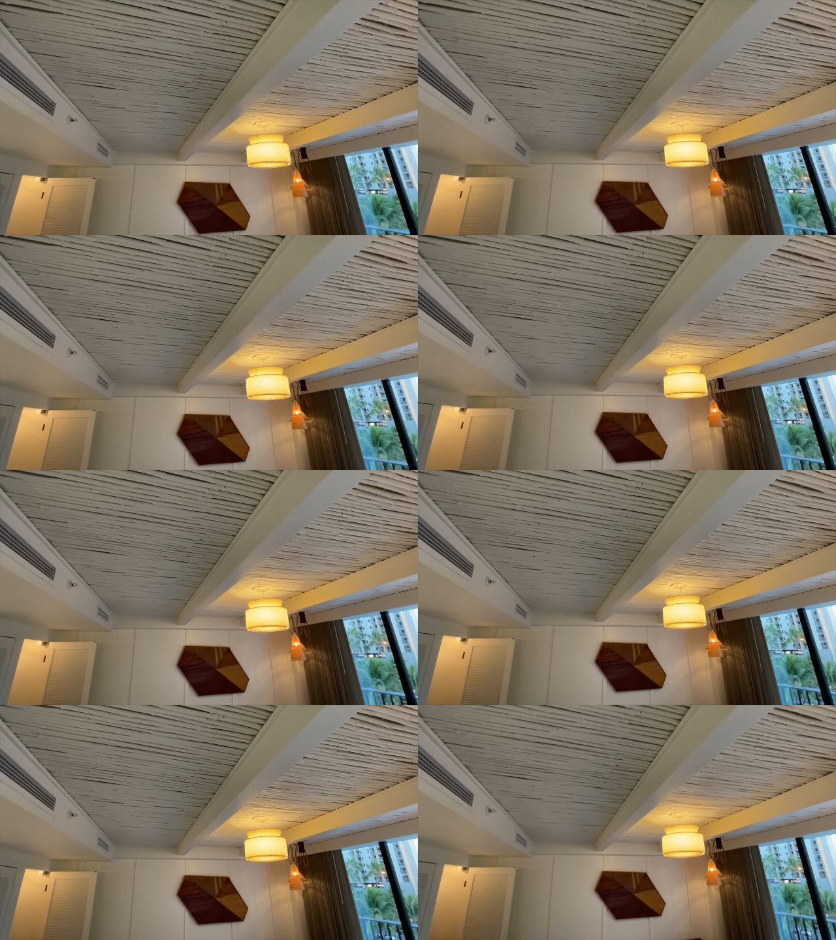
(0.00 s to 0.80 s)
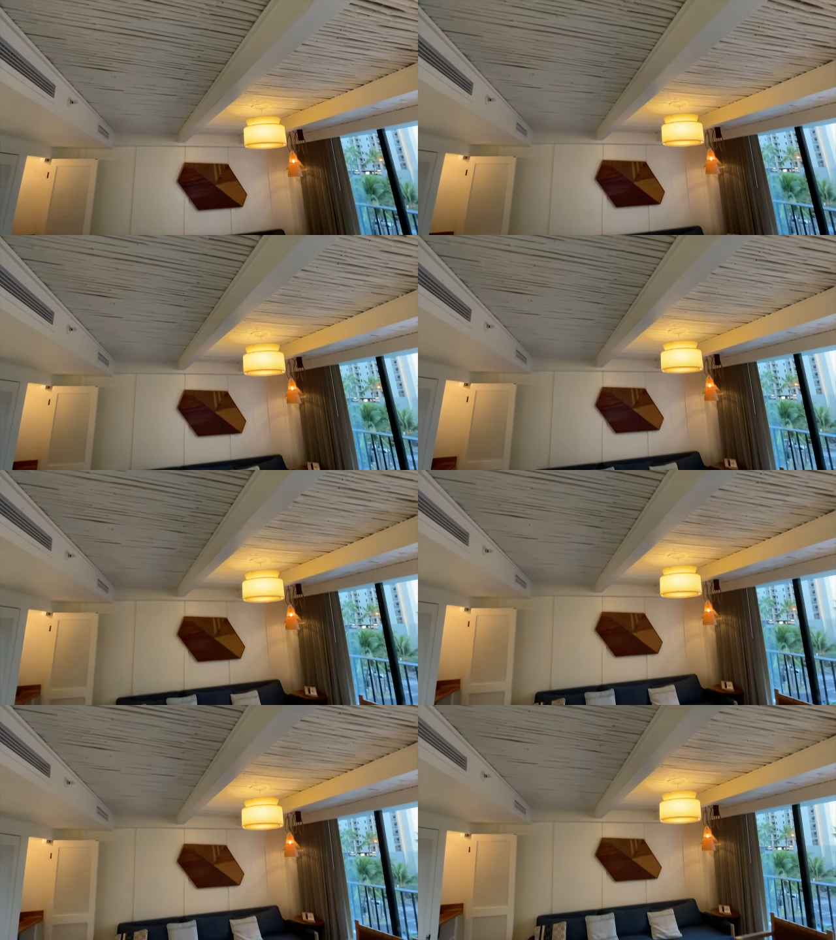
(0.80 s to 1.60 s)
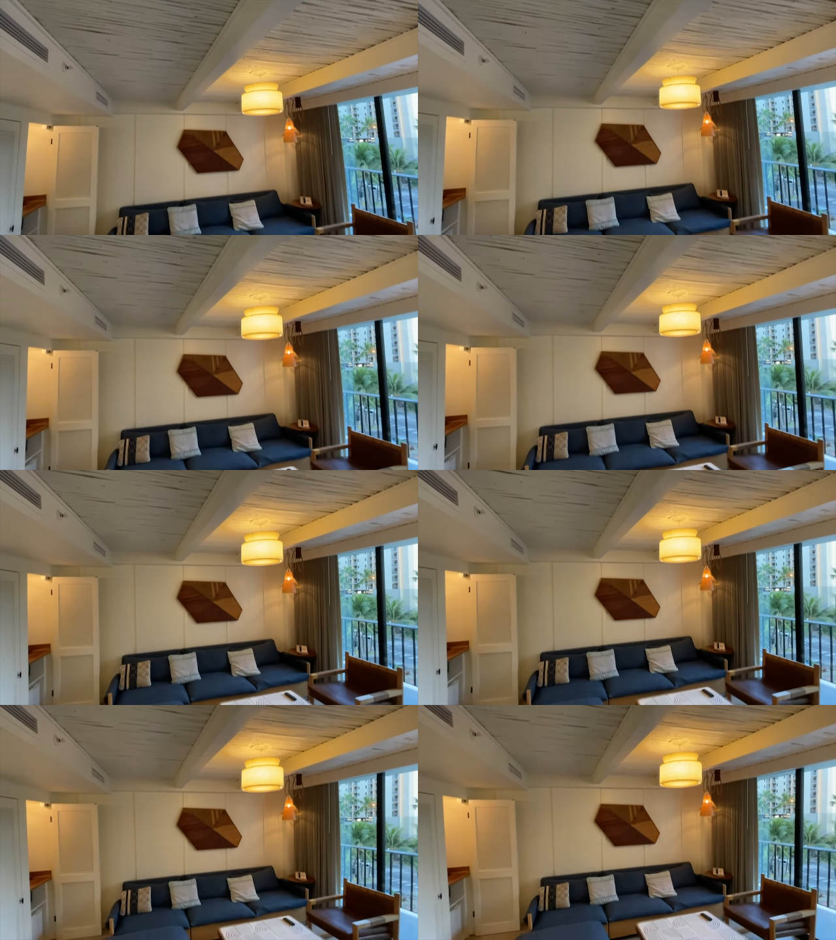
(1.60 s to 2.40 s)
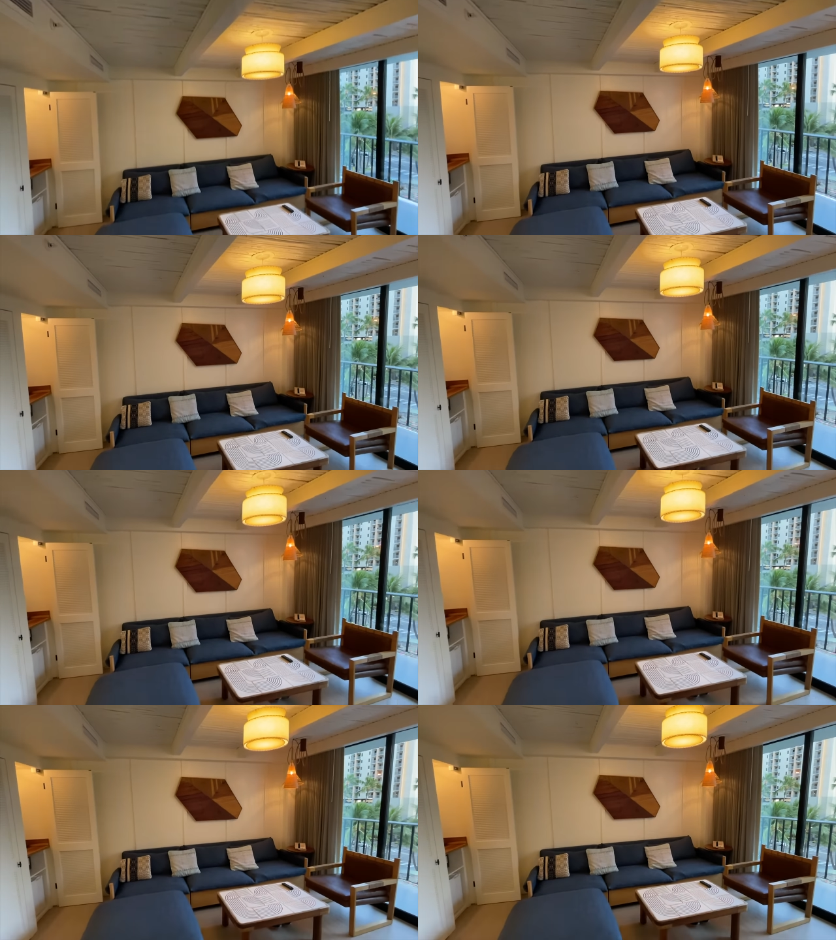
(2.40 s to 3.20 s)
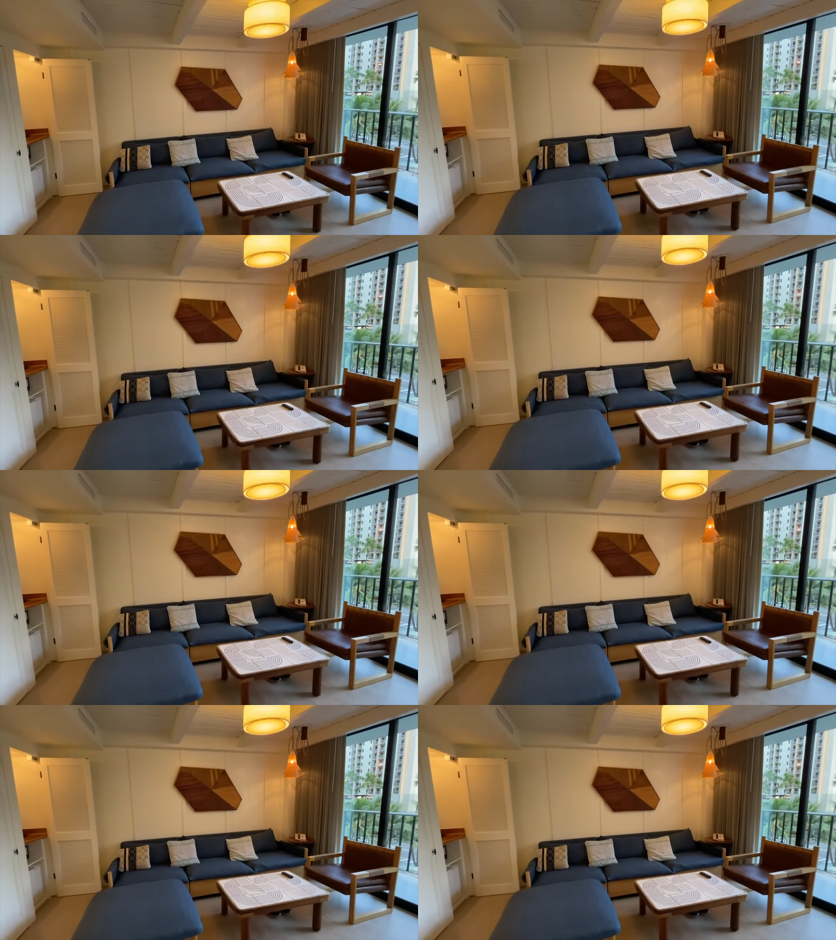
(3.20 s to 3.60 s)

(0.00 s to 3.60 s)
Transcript: (no speaker visible)